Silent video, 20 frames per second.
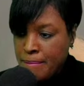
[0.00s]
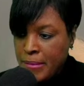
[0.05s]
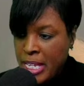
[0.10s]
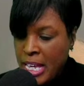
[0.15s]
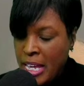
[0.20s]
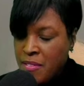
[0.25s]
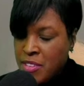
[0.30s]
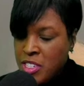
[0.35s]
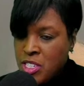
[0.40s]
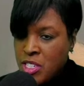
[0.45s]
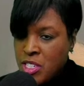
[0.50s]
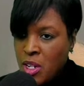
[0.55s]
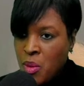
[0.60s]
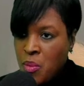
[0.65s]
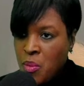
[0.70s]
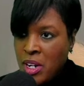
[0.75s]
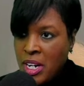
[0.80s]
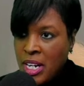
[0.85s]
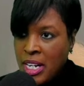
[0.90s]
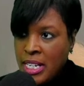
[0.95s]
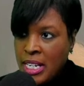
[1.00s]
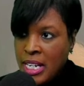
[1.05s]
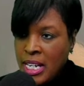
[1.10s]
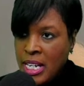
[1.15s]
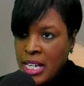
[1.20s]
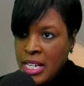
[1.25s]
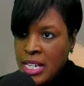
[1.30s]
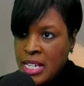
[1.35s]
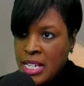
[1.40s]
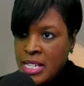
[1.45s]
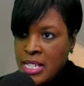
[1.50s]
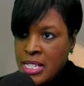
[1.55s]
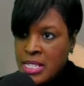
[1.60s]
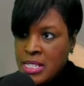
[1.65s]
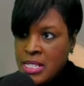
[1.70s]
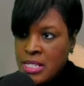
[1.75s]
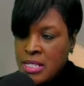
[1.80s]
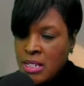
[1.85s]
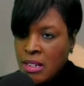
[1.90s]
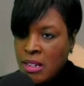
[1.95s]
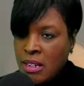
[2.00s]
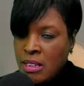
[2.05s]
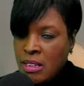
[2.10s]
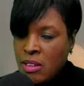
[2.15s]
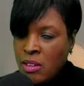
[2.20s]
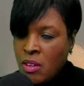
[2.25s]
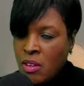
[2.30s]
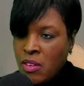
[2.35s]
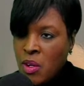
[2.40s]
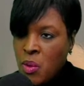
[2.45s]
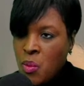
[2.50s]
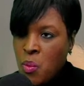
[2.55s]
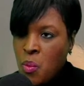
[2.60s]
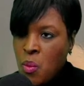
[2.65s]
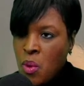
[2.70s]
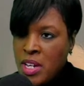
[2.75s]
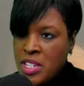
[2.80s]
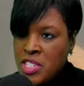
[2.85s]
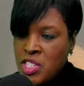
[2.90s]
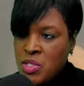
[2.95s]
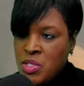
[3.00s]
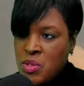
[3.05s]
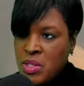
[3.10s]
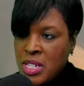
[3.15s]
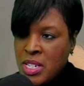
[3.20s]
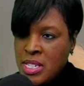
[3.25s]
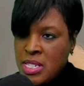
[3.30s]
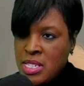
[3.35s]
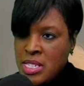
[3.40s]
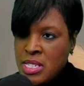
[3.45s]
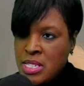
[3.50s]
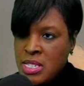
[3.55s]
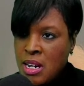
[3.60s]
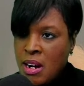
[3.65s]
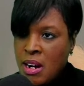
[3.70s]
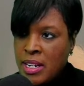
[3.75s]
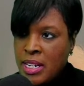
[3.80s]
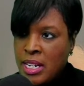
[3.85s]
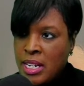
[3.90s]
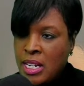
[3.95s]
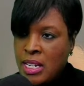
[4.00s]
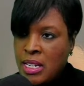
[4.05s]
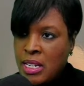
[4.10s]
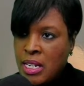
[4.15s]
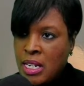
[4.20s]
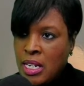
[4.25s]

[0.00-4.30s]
If someone is that wants to get started